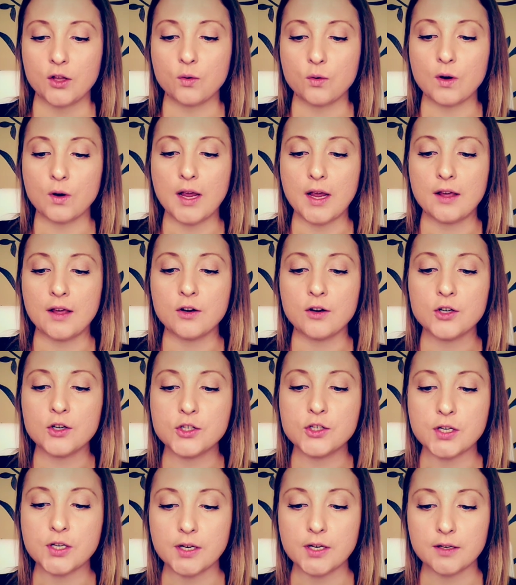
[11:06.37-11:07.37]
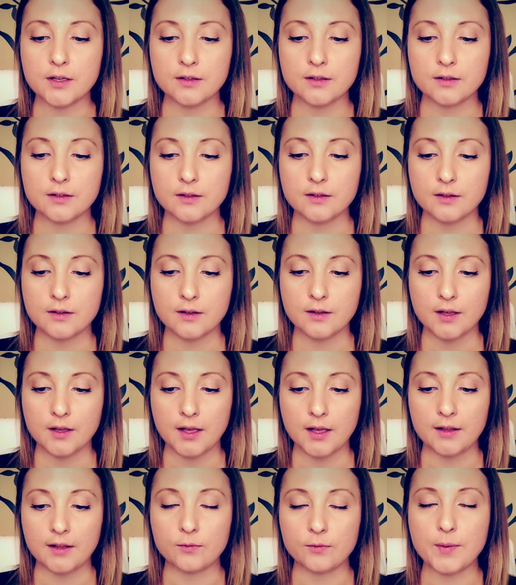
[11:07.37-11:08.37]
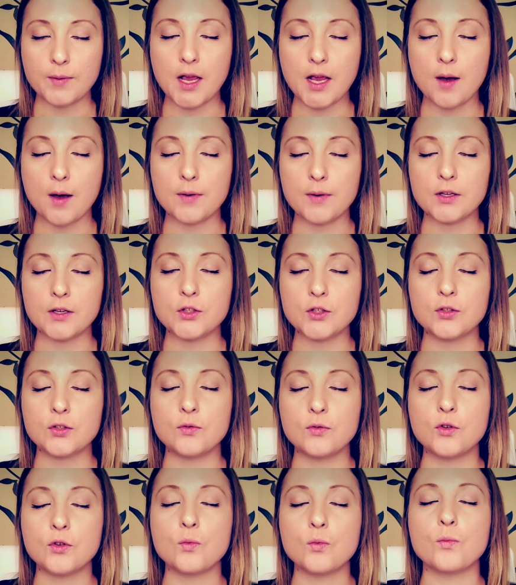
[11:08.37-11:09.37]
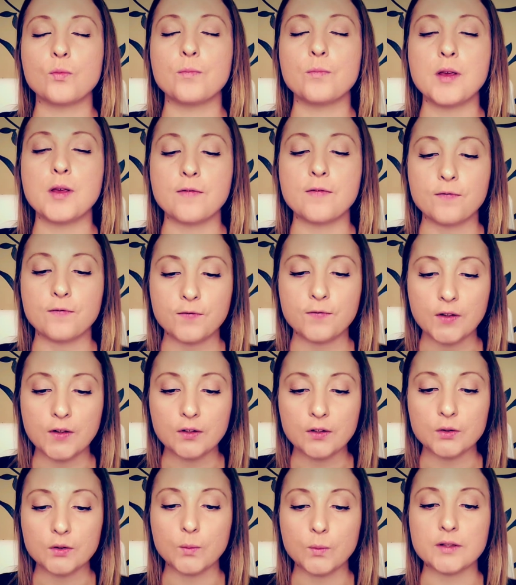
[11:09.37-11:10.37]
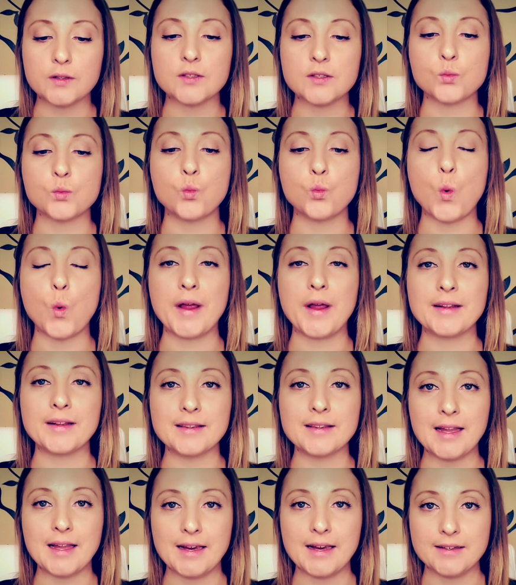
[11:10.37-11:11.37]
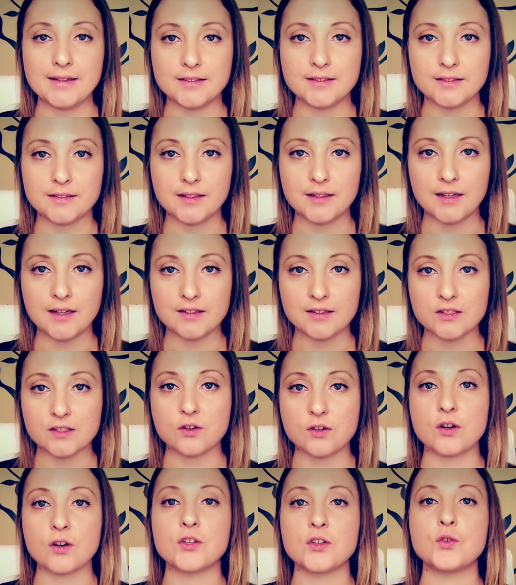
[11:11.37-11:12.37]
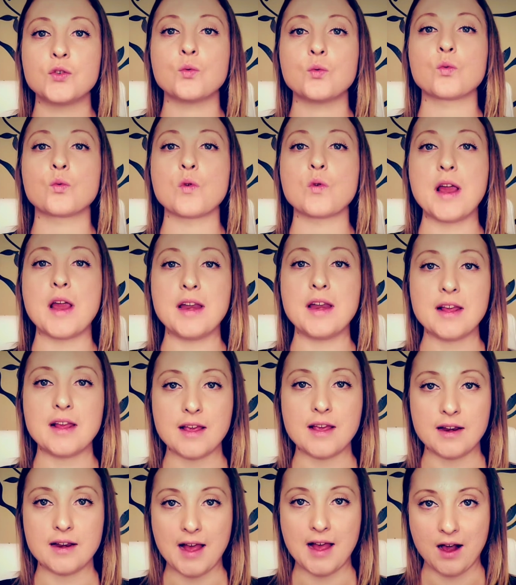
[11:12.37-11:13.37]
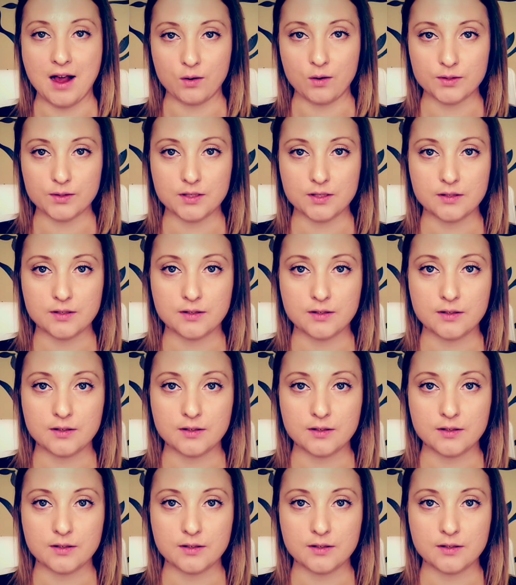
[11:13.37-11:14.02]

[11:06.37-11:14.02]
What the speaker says: your energy is becoming to be filled with this white light, and it's starting to radiate out.